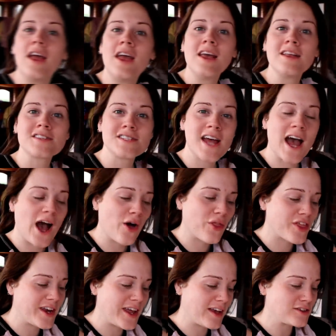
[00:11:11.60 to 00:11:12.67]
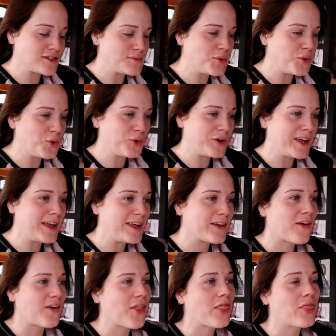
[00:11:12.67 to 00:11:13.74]
It's now the next
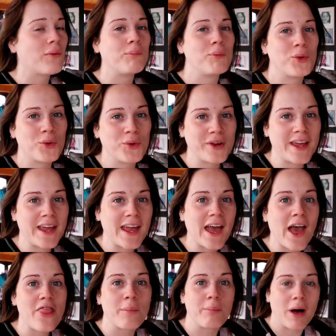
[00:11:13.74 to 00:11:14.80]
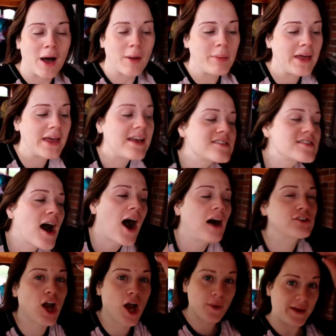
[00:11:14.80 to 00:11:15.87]
morning. The morning, the puppies
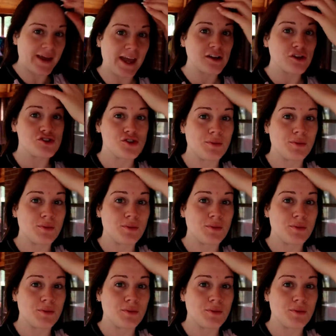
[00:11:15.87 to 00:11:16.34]
are going